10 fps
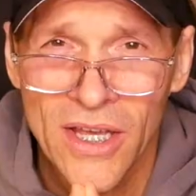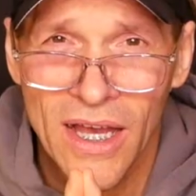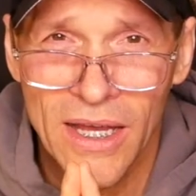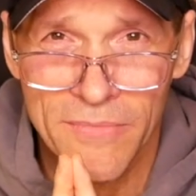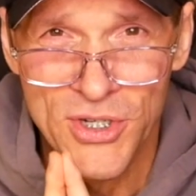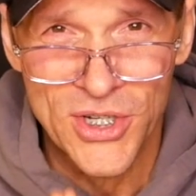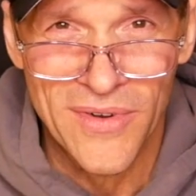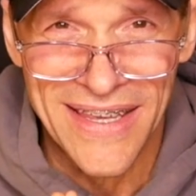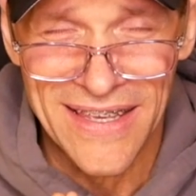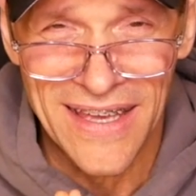um,
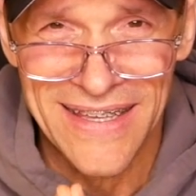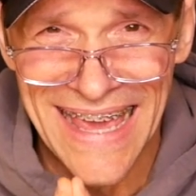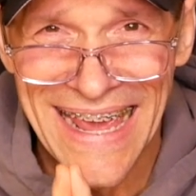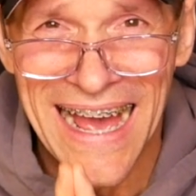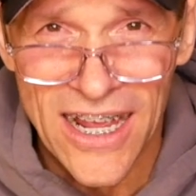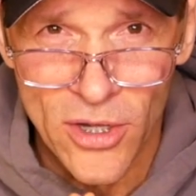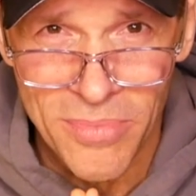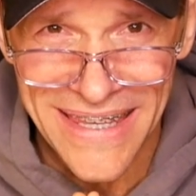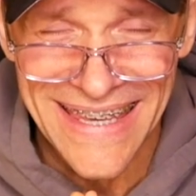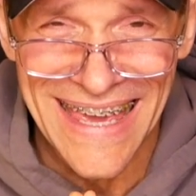showing a, a, high
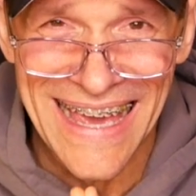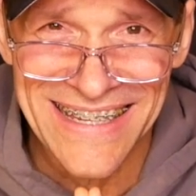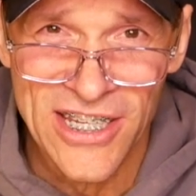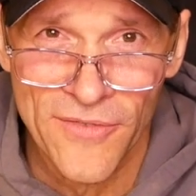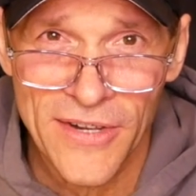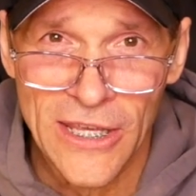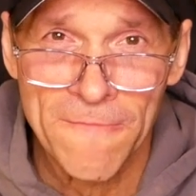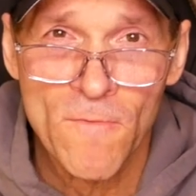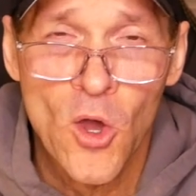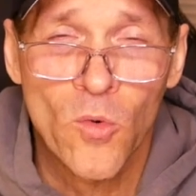oblique activity
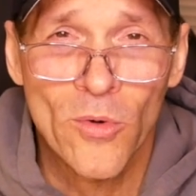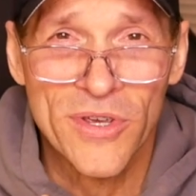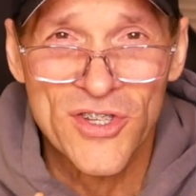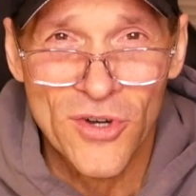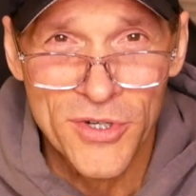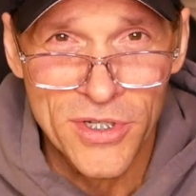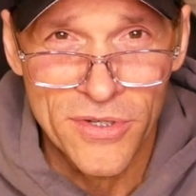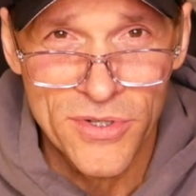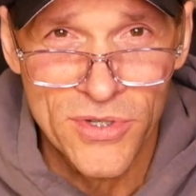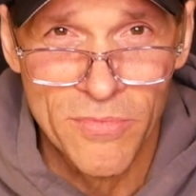where we start
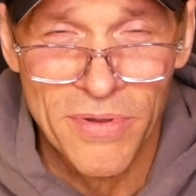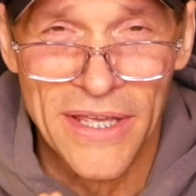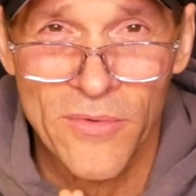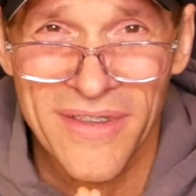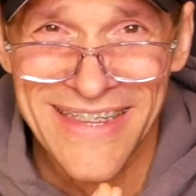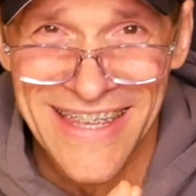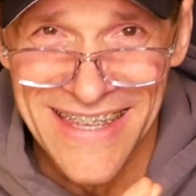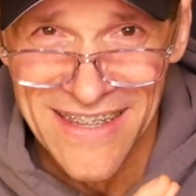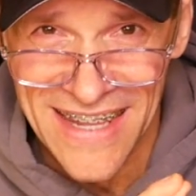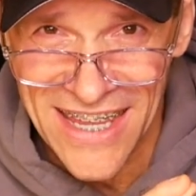to, to play with
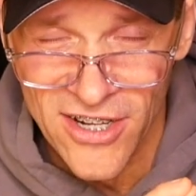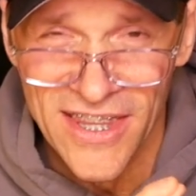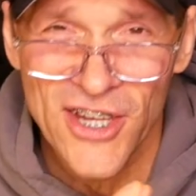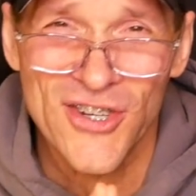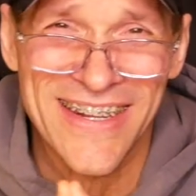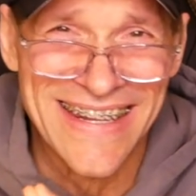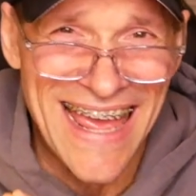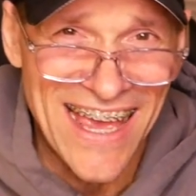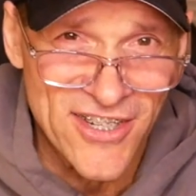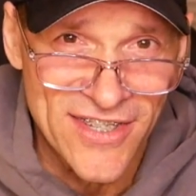in, inhalation and
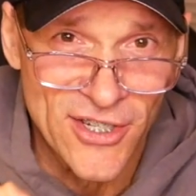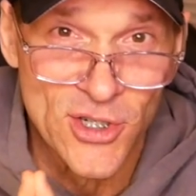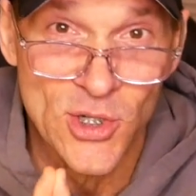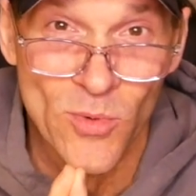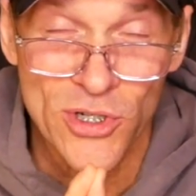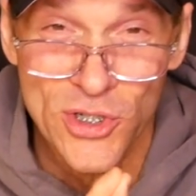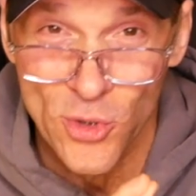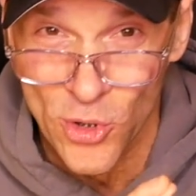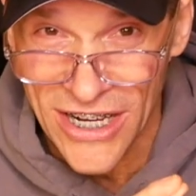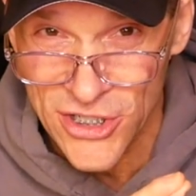exhalation. So we're,
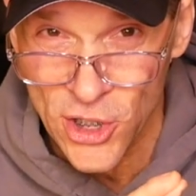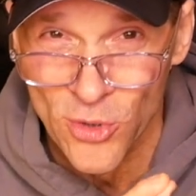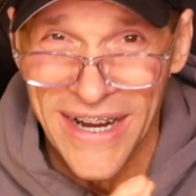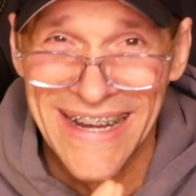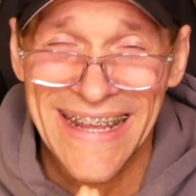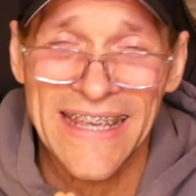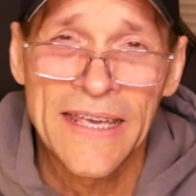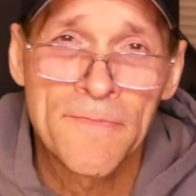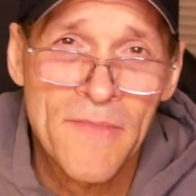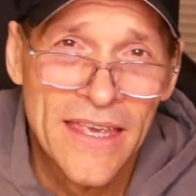so we're actually creating
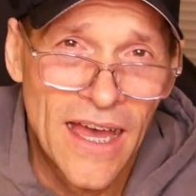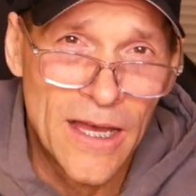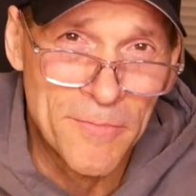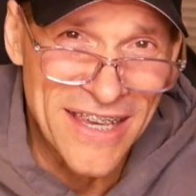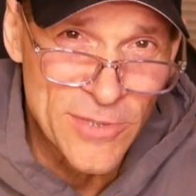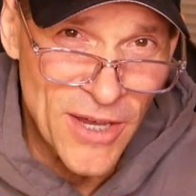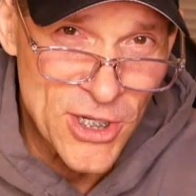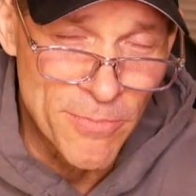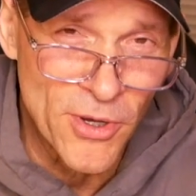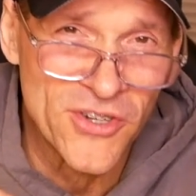um,
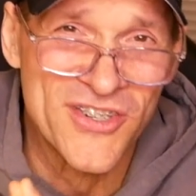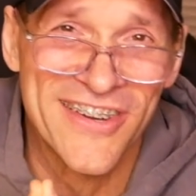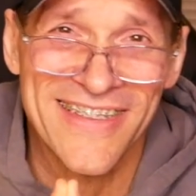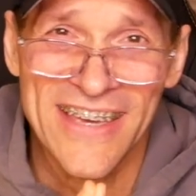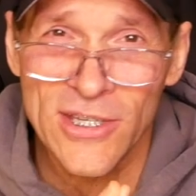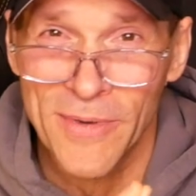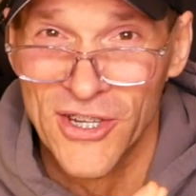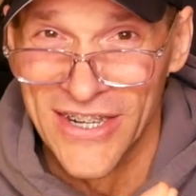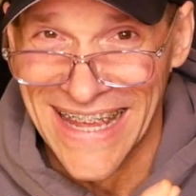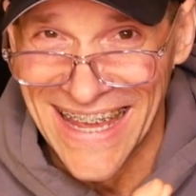expansion posteriorly,
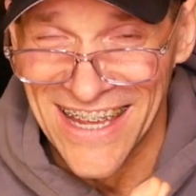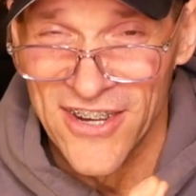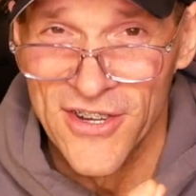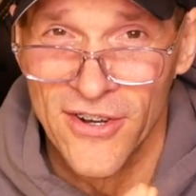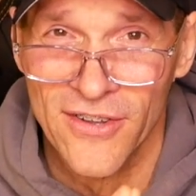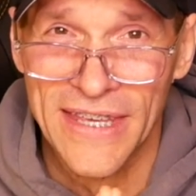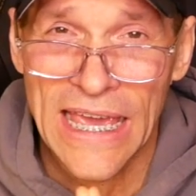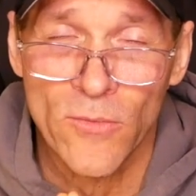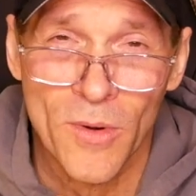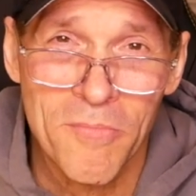expansion anteriorly,
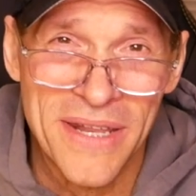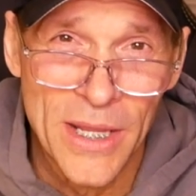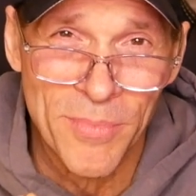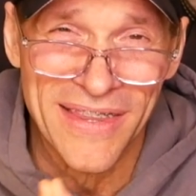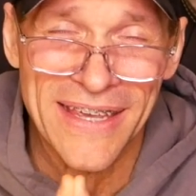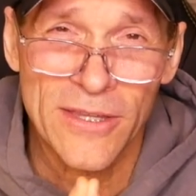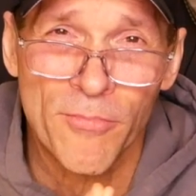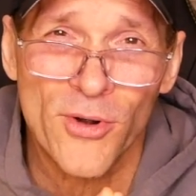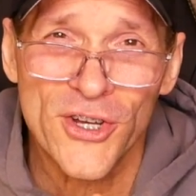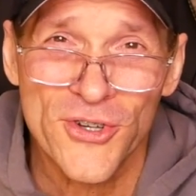and we're manipulating the
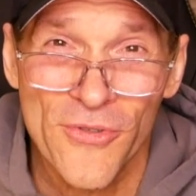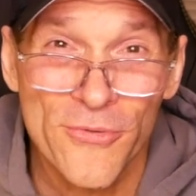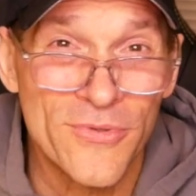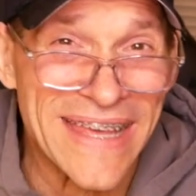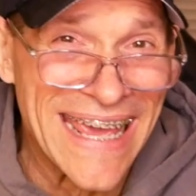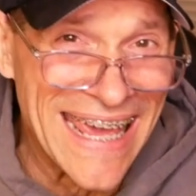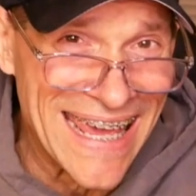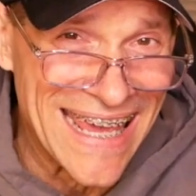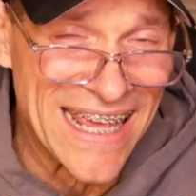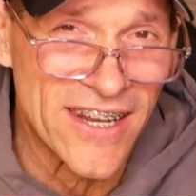pressure through the
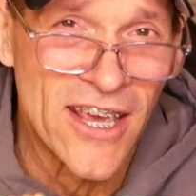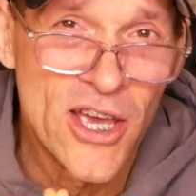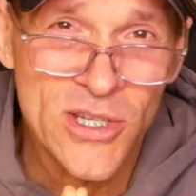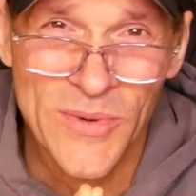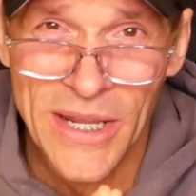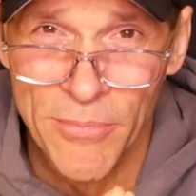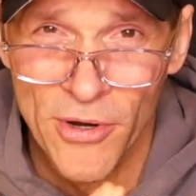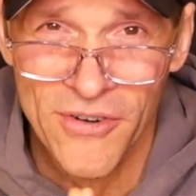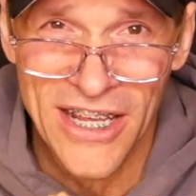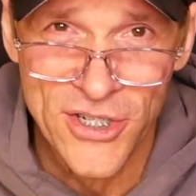hand. So we're getting
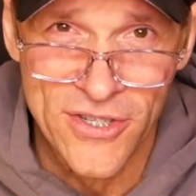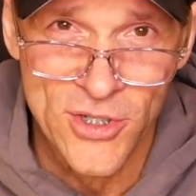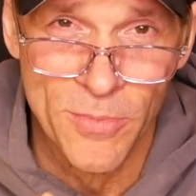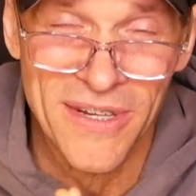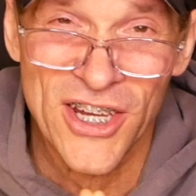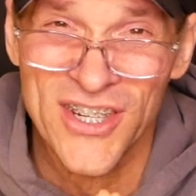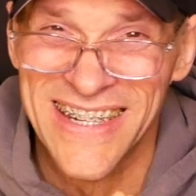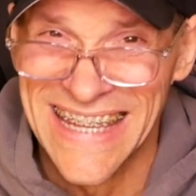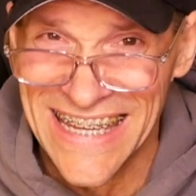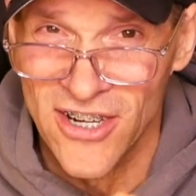pronation,
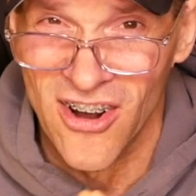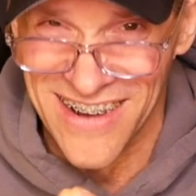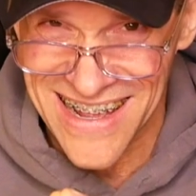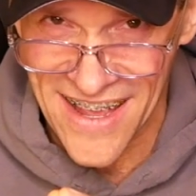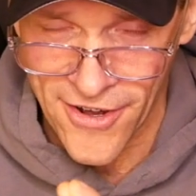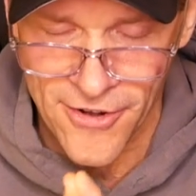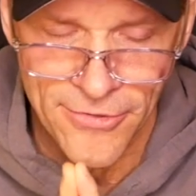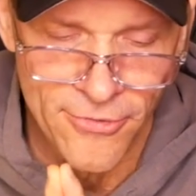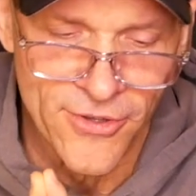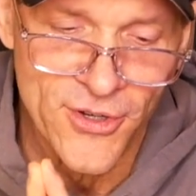supination, ER, IR
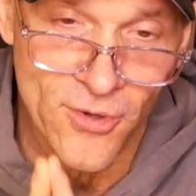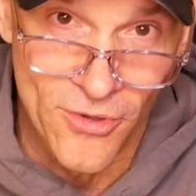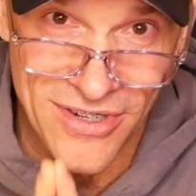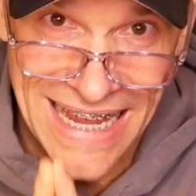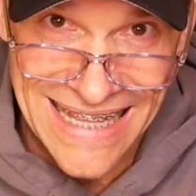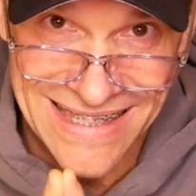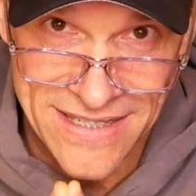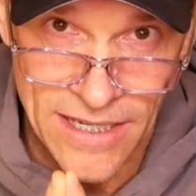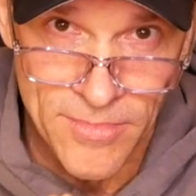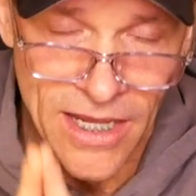through the shoulder at the
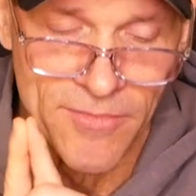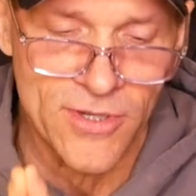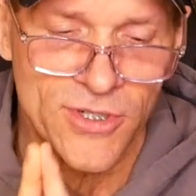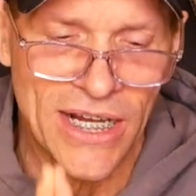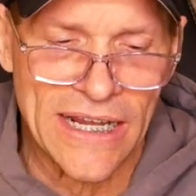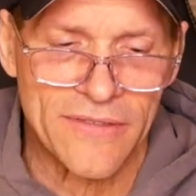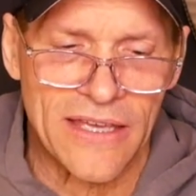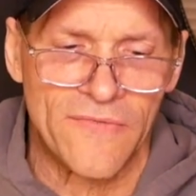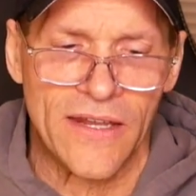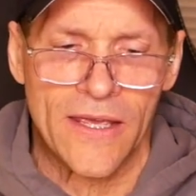same time. So check out
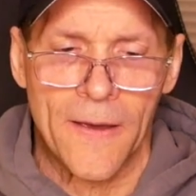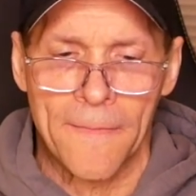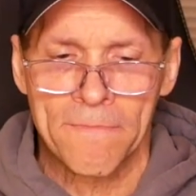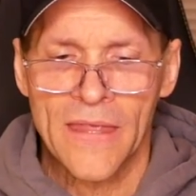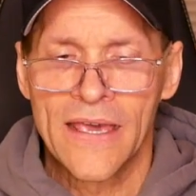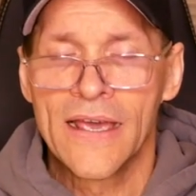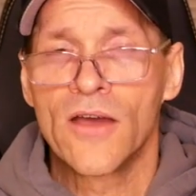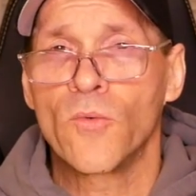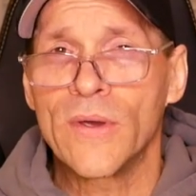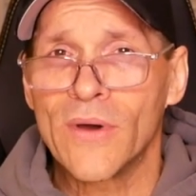that video.
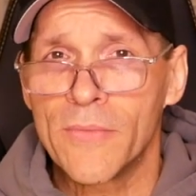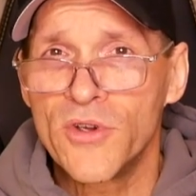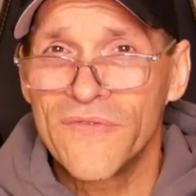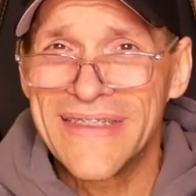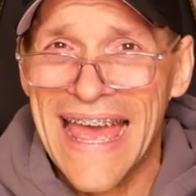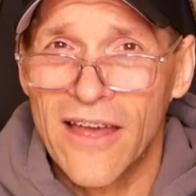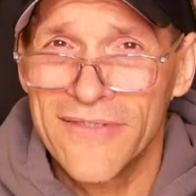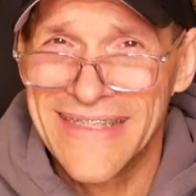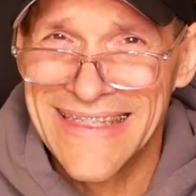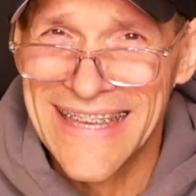We want to move
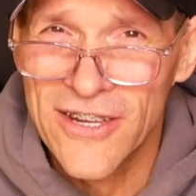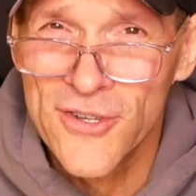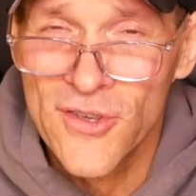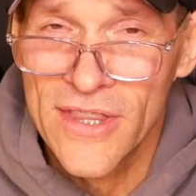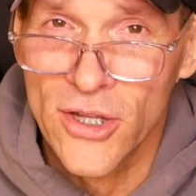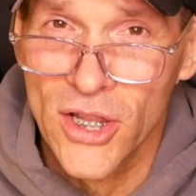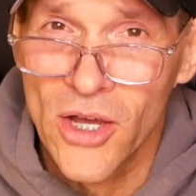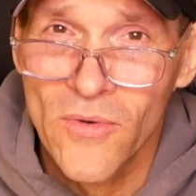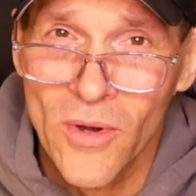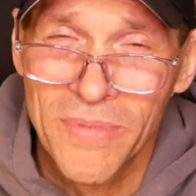down then to the
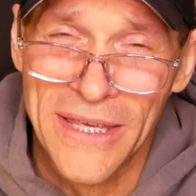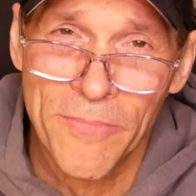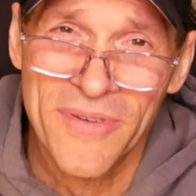low oblique